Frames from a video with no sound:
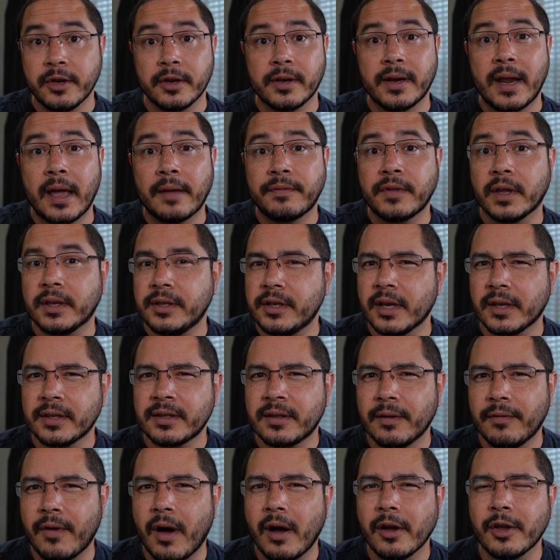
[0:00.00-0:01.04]
going to have to adjust
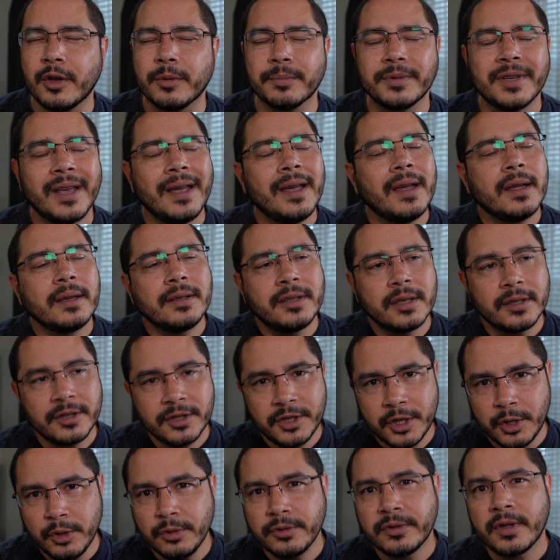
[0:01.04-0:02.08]
the volumes. Just
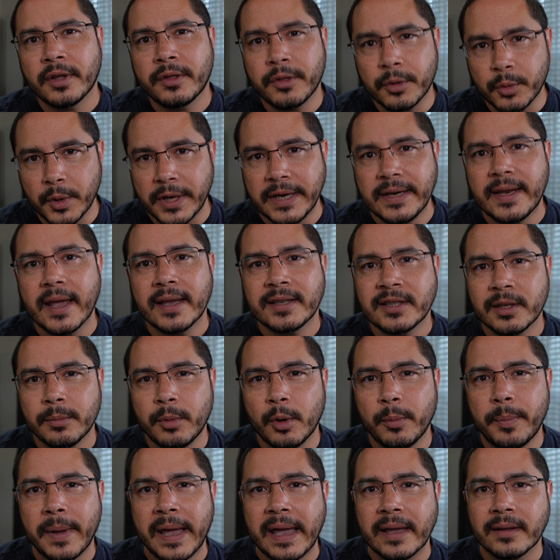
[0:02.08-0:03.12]
choose the 3
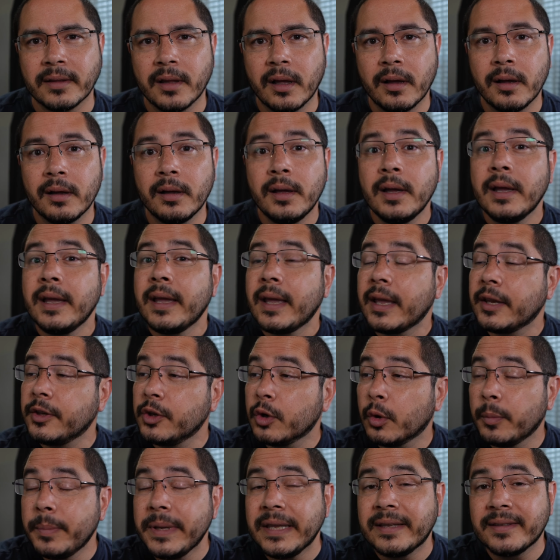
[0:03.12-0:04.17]
decibel pan law and
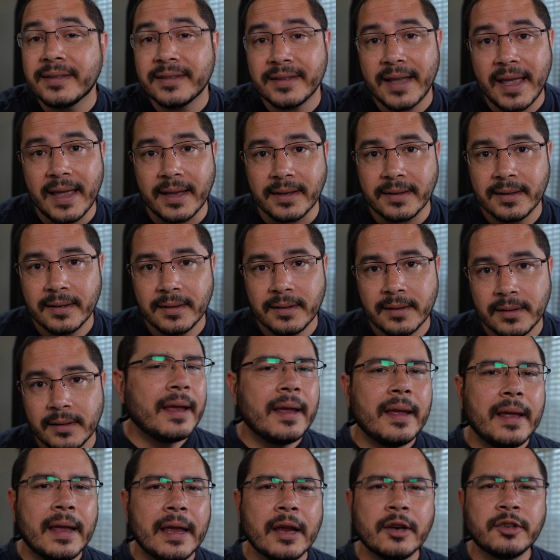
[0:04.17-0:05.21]
you'll be set.
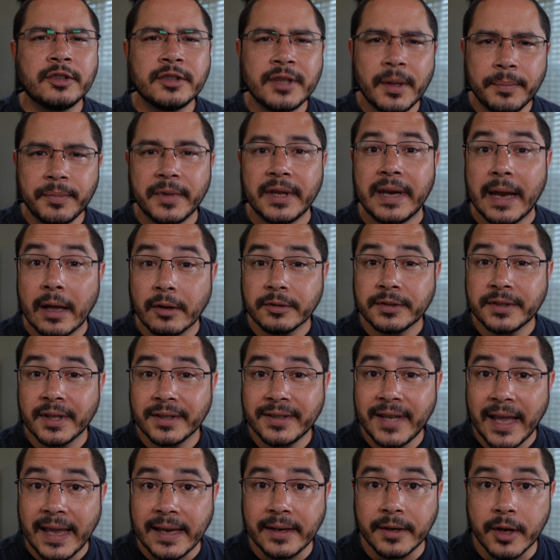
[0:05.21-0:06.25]
Here's something else to
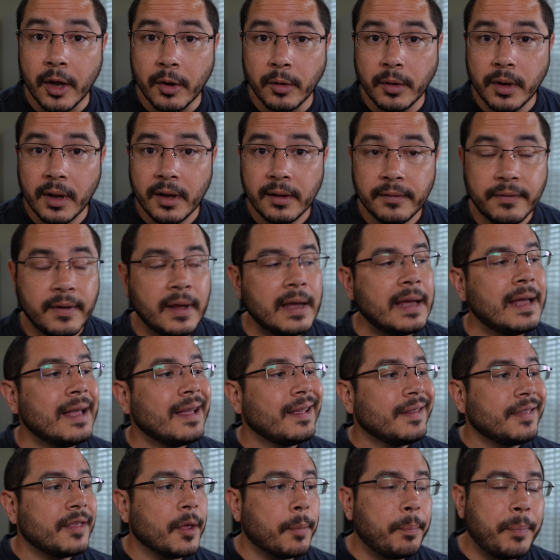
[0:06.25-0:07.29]
take note of.
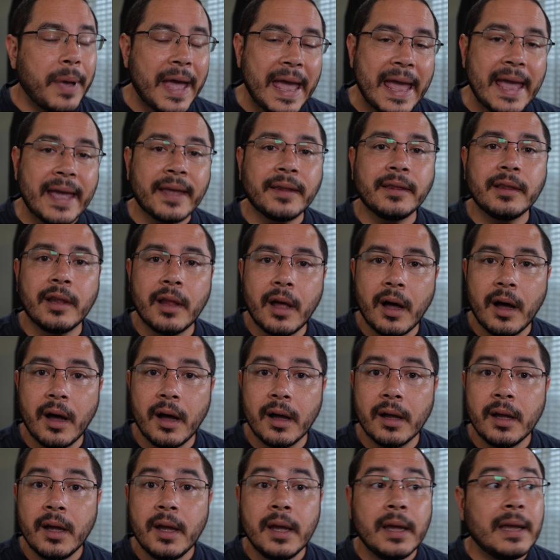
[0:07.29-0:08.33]
The pan law